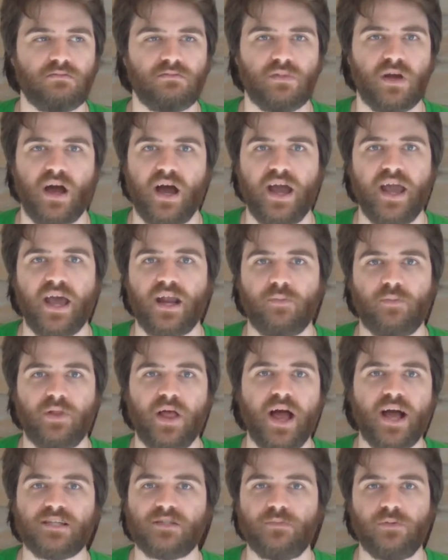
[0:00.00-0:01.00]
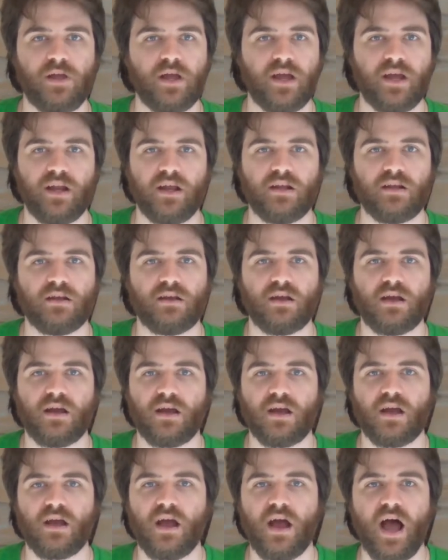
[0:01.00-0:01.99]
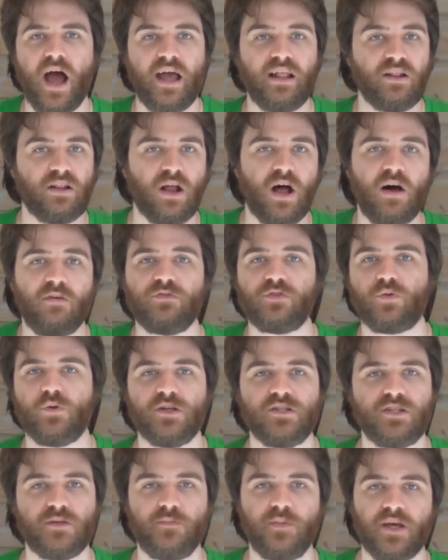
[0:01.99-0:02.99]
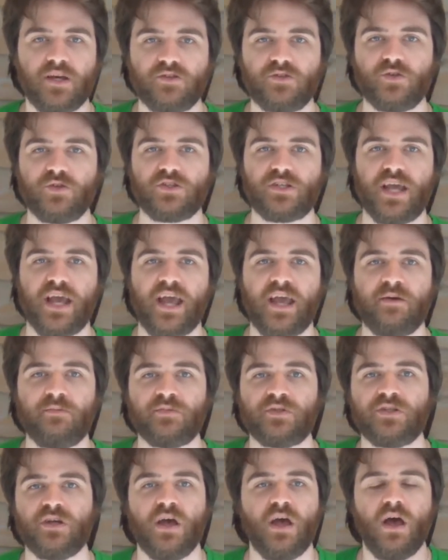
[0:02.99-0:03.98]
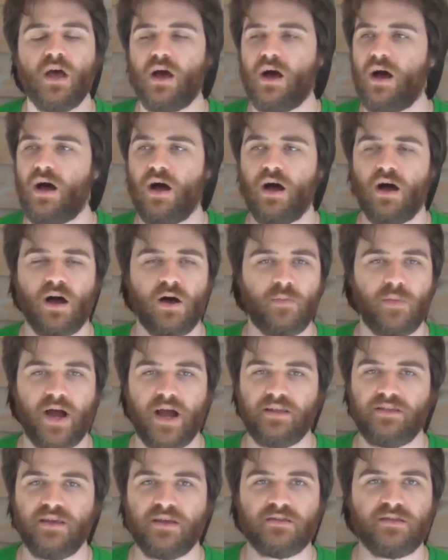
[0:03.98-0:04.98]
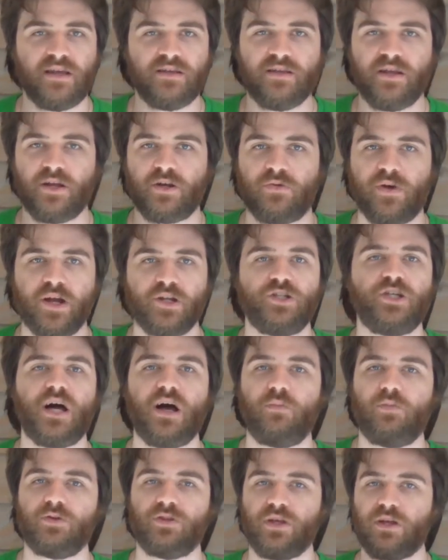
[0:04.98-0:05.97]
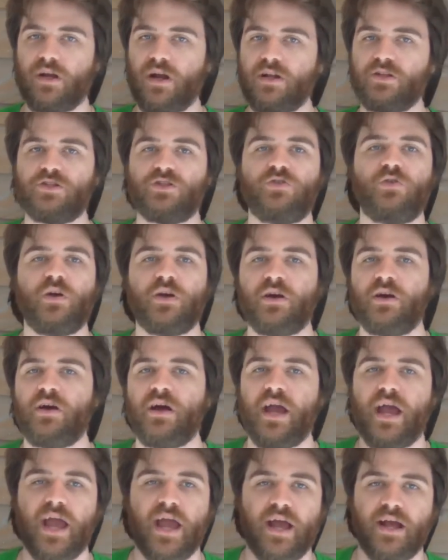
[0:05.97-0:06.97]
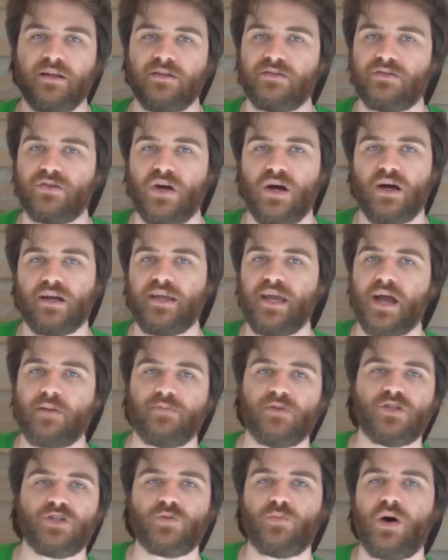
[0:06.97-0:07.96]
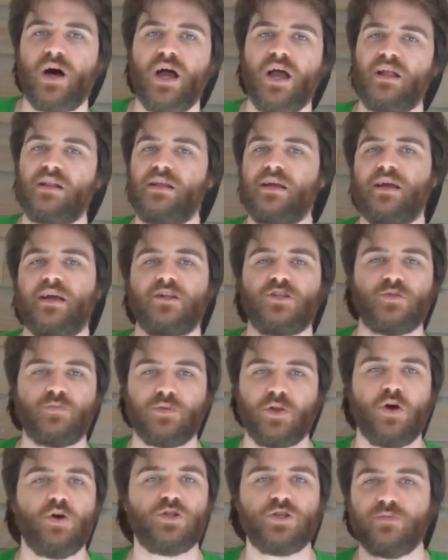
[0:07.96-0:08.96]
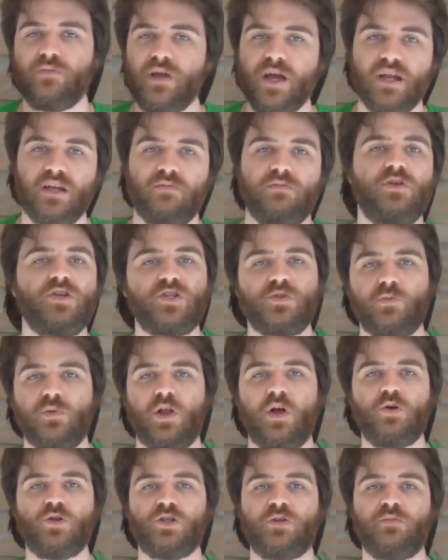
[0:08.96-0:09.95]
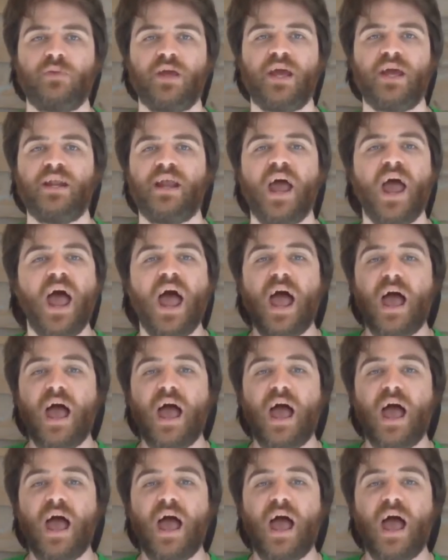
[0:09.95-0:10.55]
I had a blast playing it. I love Twisted Pixels games. I think they did a great job with the Gunstringer and Captain Smiley and Splosion Man and Miss Splosion Man.